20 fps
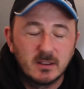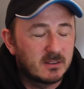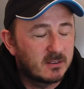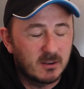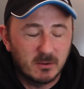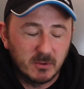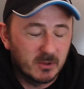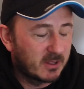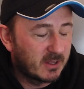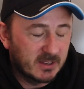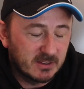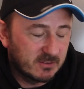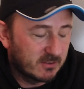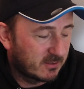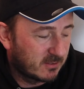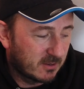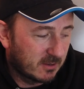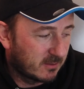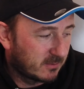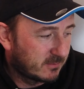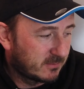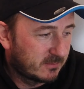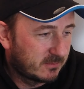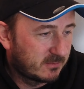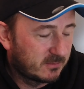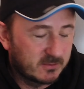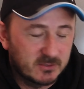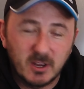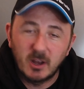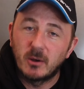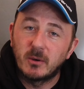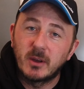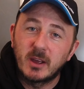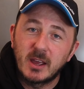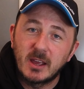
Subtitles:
Not 1 litre at all. So